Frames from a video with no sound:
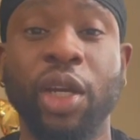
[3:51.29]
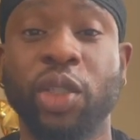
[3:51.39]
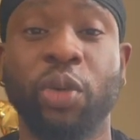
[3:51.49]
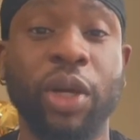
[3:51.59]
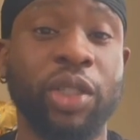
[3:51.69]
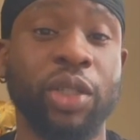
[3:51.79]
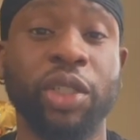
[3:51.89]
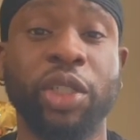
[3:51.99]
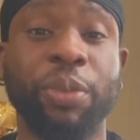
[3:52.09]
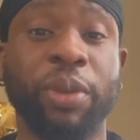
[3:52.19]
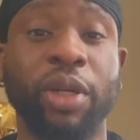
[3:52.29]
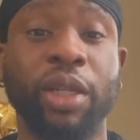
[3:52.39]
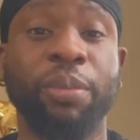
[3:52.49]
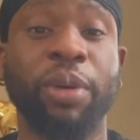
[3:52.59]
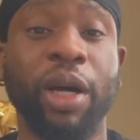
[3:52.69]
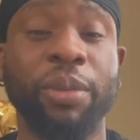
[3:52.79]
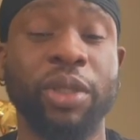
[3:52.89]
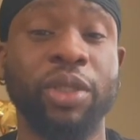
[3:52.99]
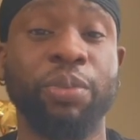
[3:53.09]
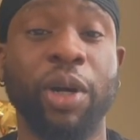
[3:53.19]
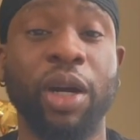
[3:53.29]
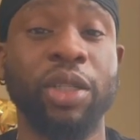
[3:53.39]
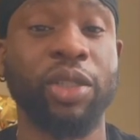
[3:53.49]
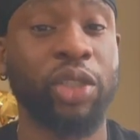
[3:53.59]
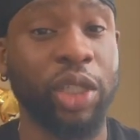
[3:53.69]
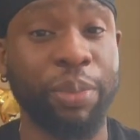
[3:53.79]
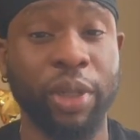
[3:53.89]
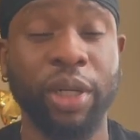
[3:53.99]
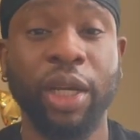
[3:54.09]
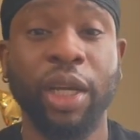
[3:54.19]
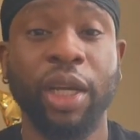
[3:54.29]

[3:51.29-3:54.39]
So restaurants are cheaper, the pubs, the bars are cheaper.